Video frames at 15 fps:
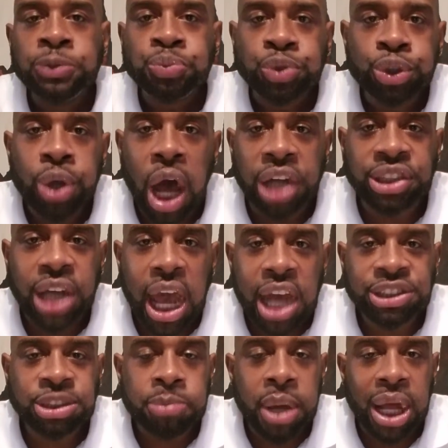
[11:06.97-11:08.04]
You guys are
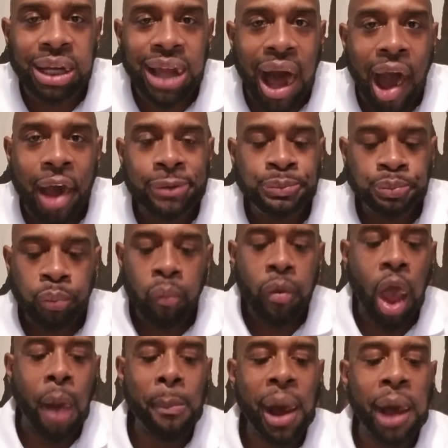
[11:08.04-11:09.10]
asking me a lot
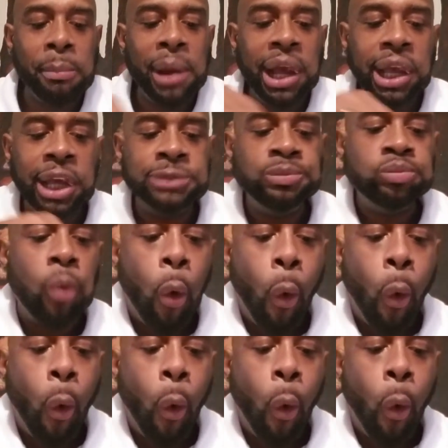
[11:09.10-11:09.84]
about making